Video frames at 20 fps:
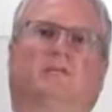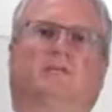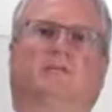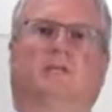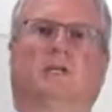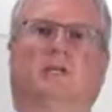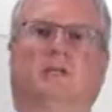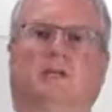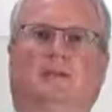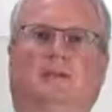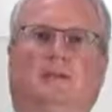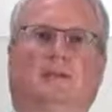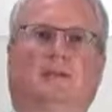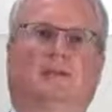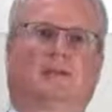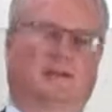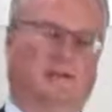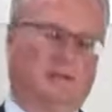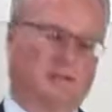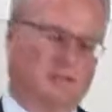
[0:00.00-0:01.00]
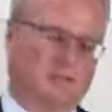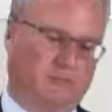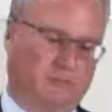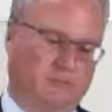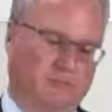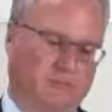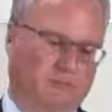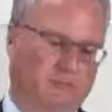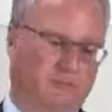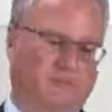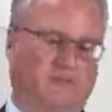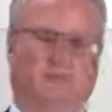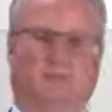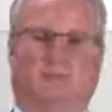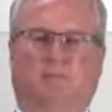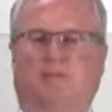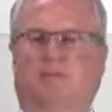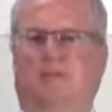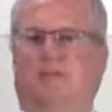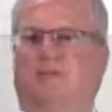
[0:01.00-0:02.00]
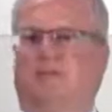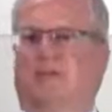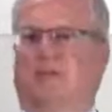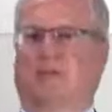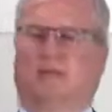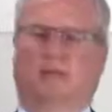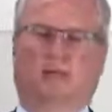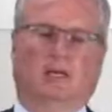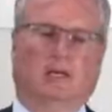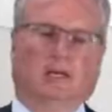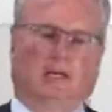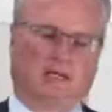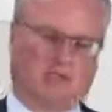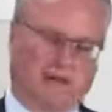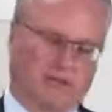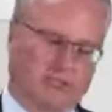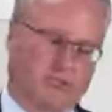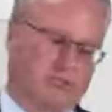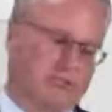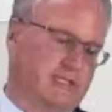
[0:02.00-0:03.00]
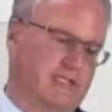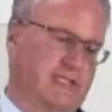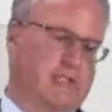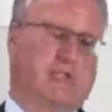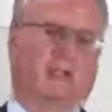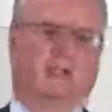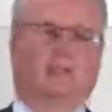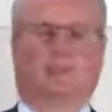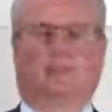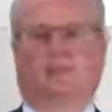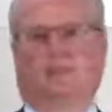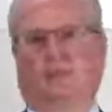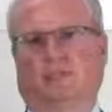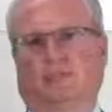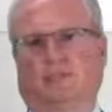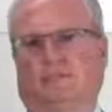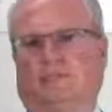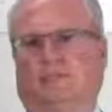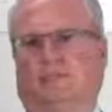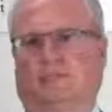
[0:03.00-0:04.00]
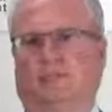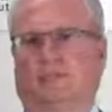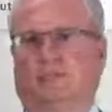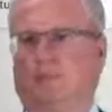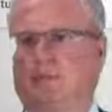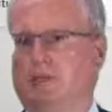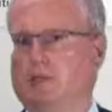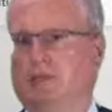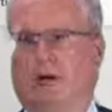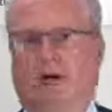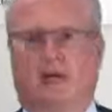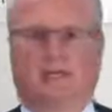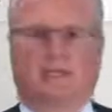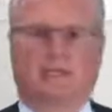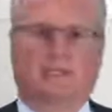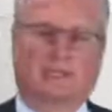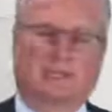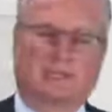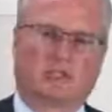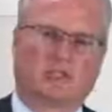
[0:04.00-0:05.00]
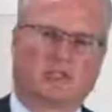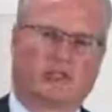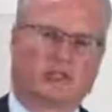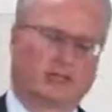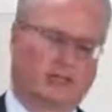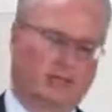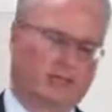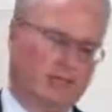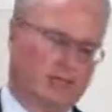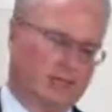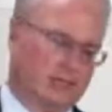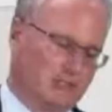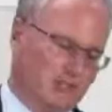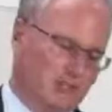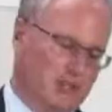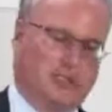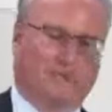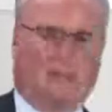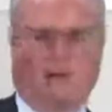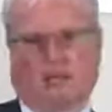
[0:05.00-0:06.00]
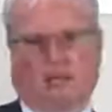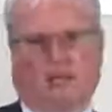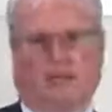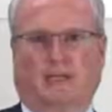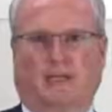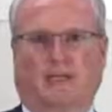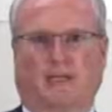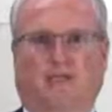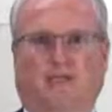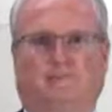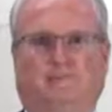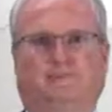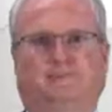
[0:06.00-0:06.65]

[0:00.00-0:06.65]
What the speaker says: meaning that these machines have a specific instruction set and a specific CPU architecture and system architecture.